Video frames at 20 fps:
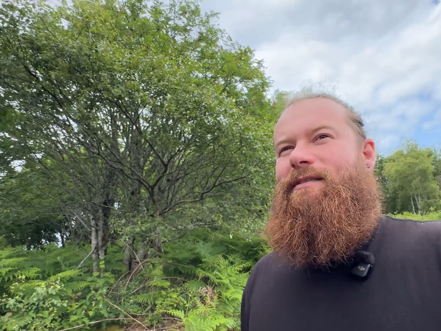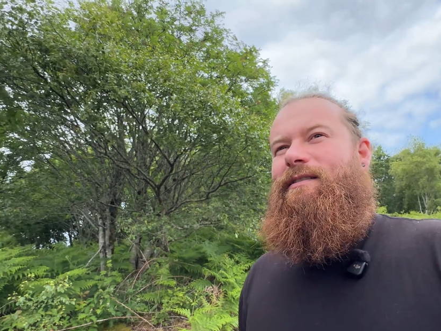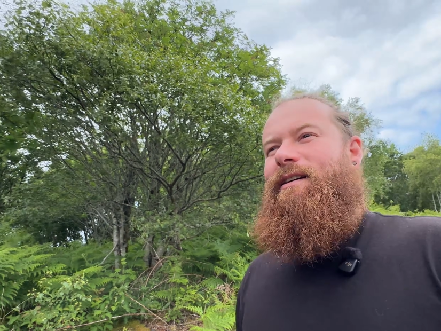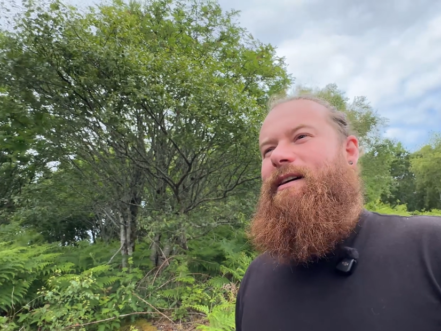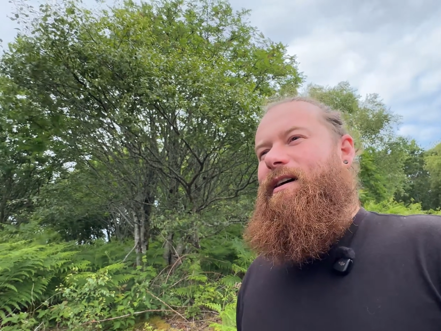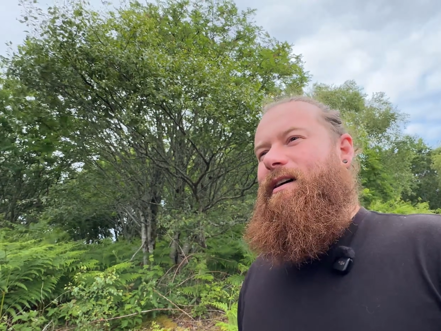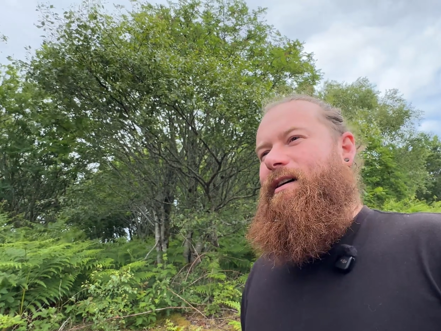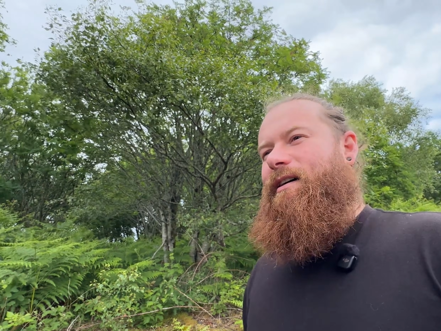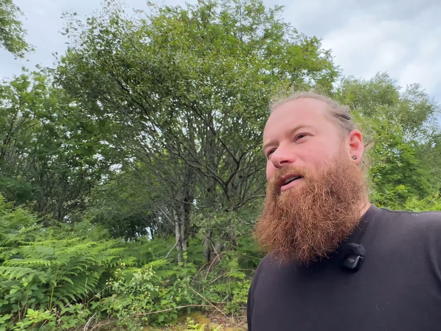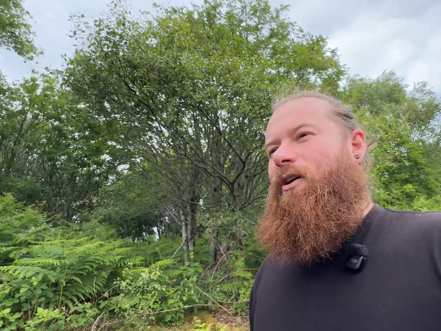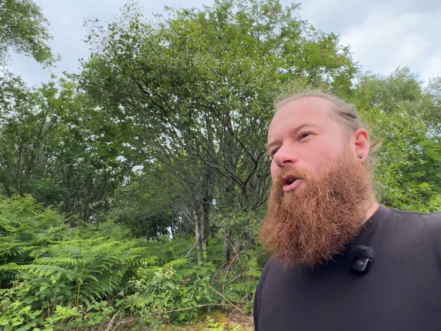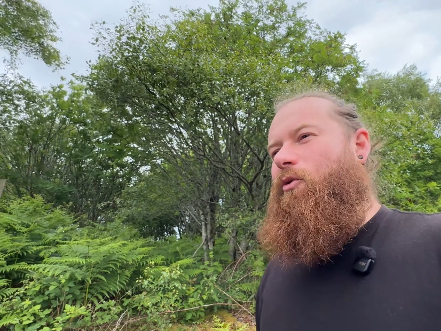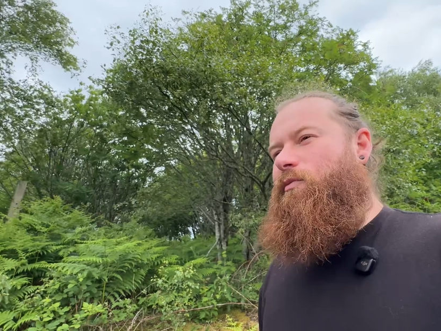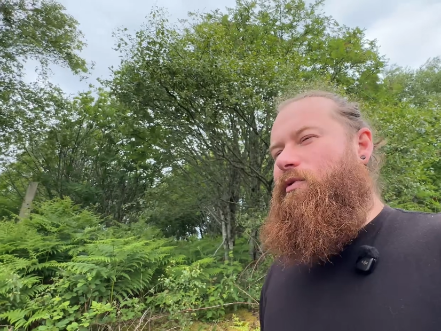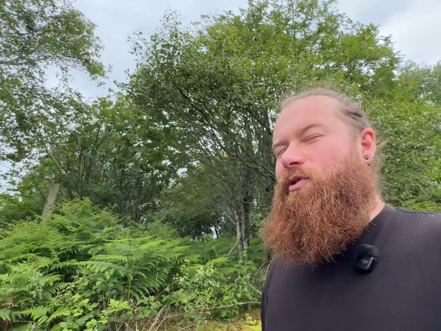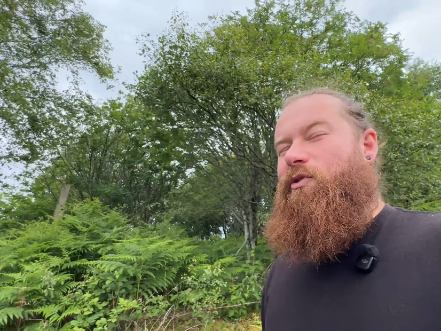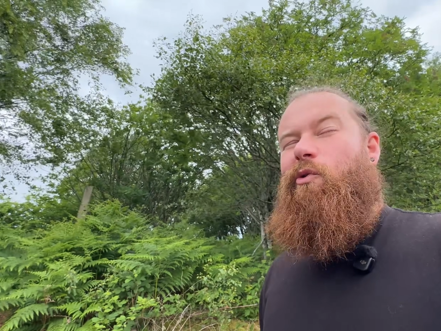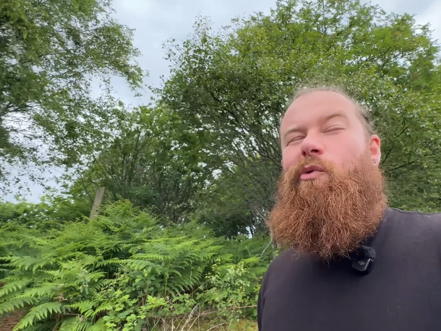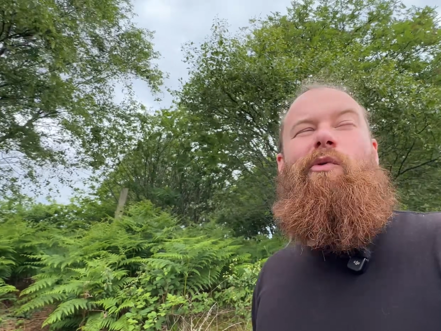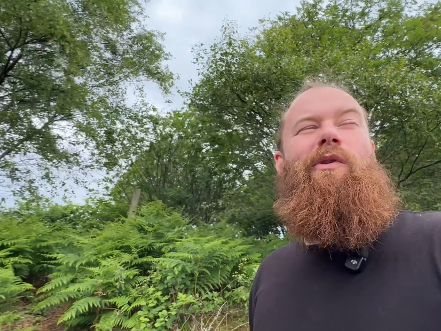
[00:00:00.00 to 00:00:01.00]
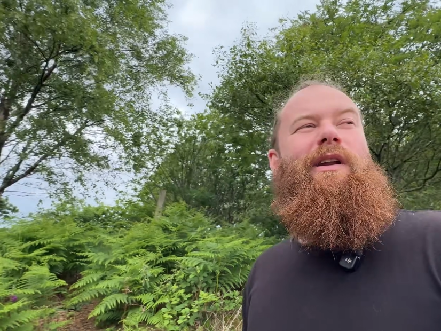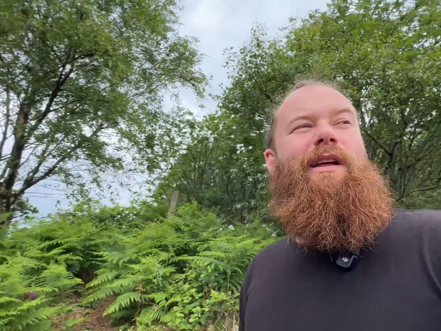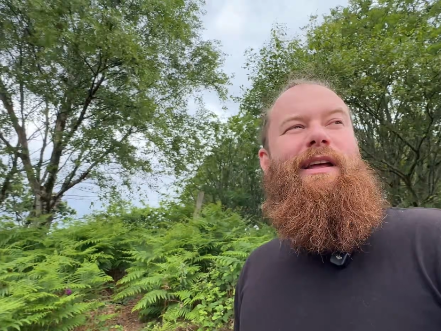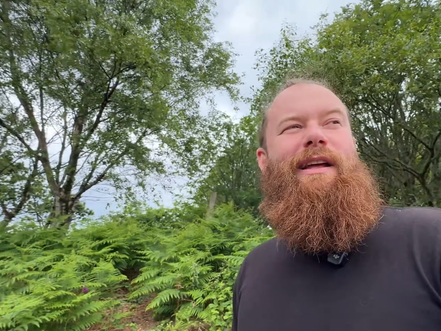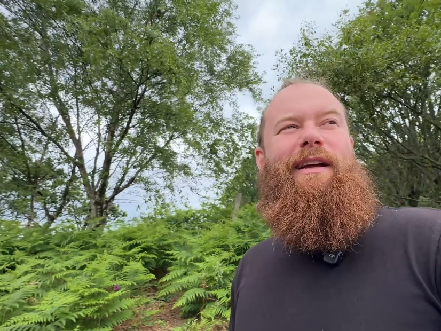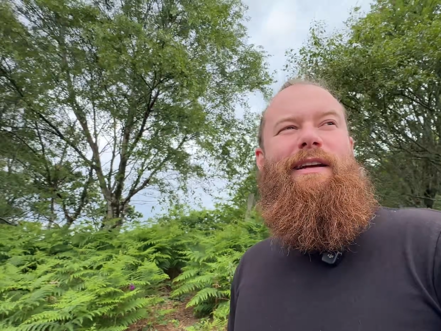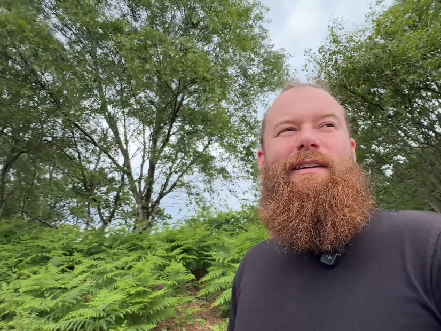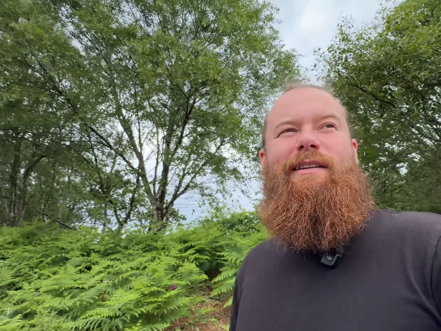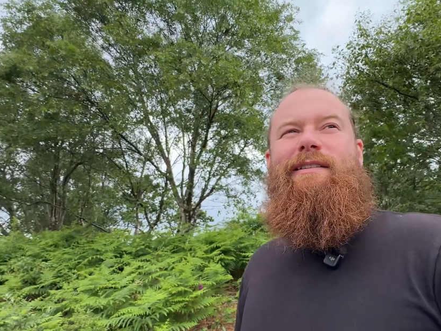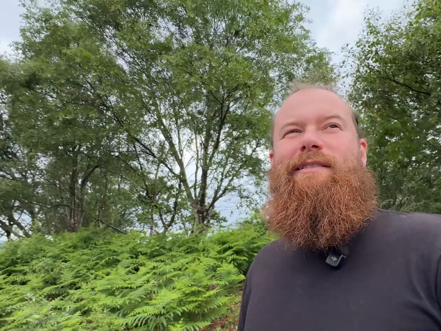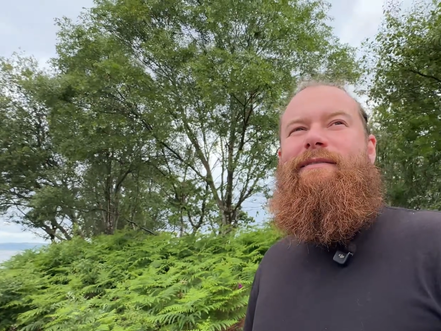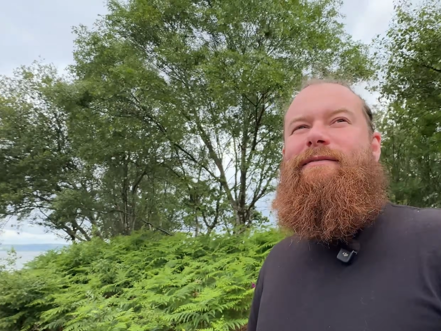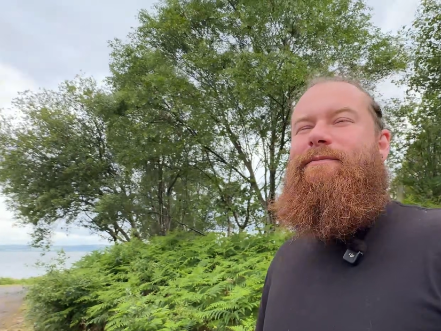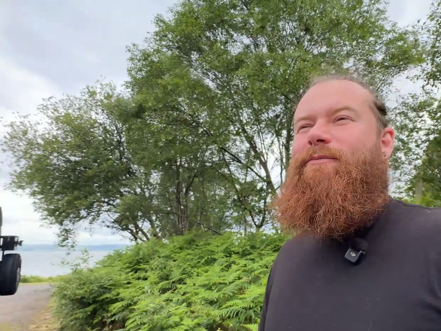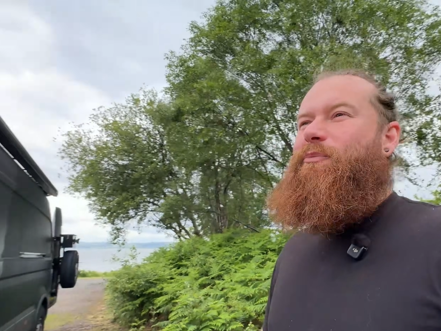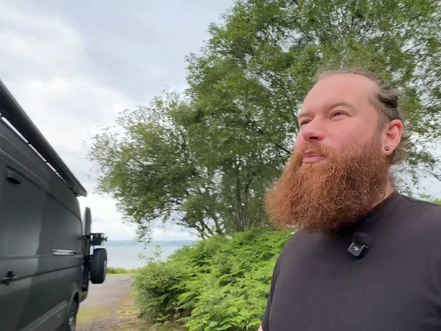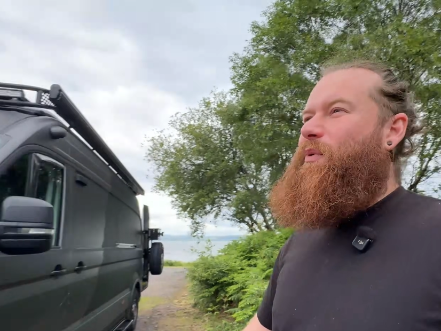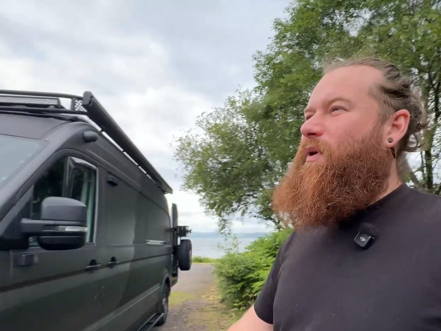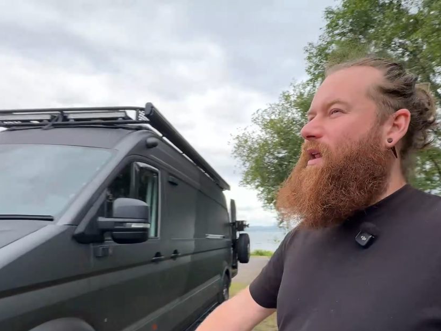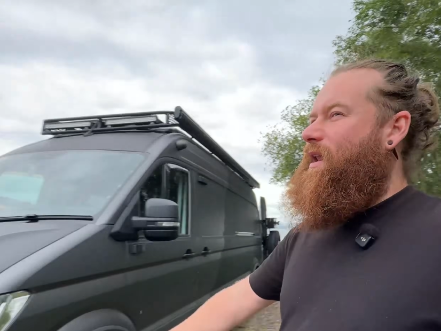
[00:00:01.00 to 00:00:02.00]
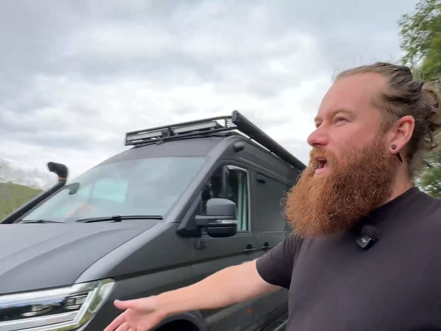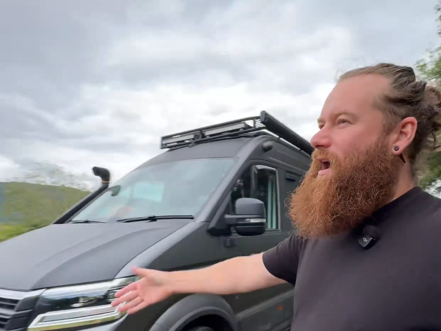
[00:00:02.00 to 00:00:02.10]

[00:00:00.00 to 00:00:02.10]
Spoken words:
homeschooling and being